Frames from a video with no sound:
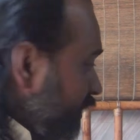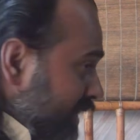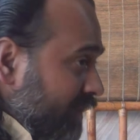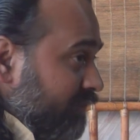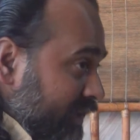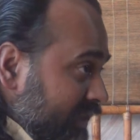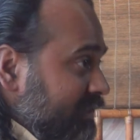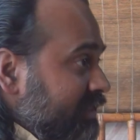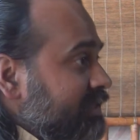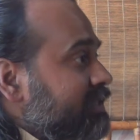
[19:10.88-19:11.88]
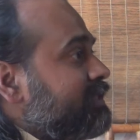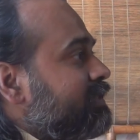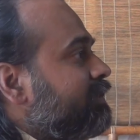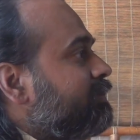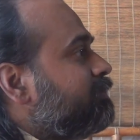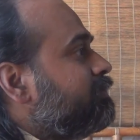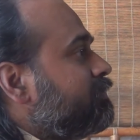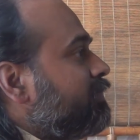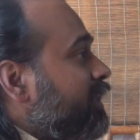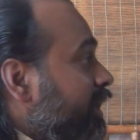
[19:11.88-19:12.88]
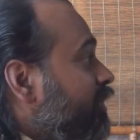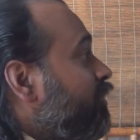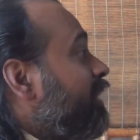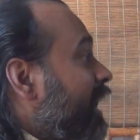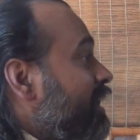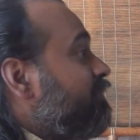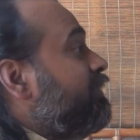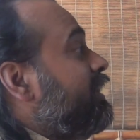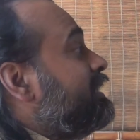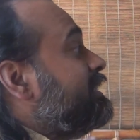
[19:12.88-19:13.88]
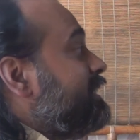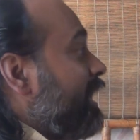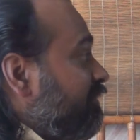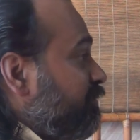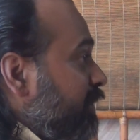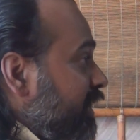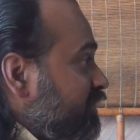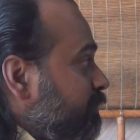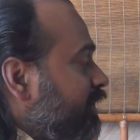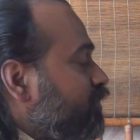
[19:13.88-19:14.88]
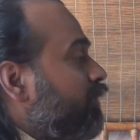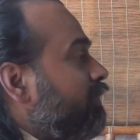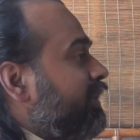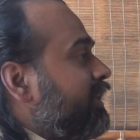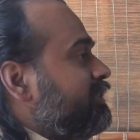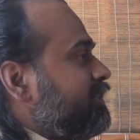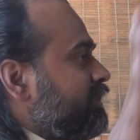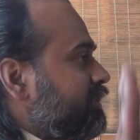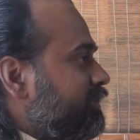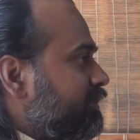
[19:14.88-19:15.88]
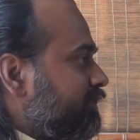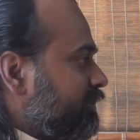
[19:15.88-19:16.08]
Don't take vacations. Let your life itself be a spiritual vacation.